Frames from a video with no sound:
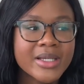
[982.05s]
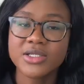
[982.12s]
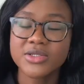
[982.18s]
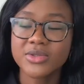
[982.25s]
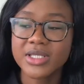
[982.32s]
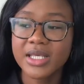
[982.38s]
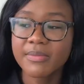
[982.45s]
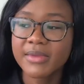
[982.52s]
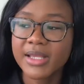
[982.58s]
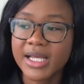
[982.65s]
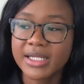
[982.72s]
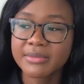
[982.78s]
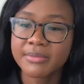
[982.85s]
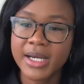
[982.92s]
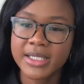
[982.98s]
So keep that
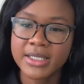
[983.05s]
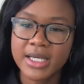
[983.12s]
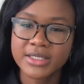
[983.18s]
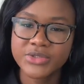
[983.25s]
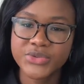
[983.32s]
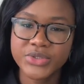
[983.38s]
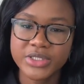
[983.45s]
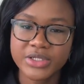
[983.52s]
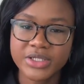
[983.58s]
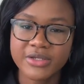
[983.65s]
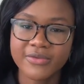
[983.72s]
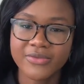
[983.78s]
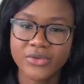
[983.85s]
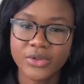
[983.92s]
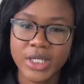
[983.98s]
in mind as you study
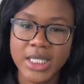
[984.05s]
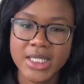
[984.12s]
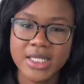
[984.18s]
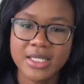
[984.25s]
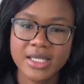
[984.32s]
for it.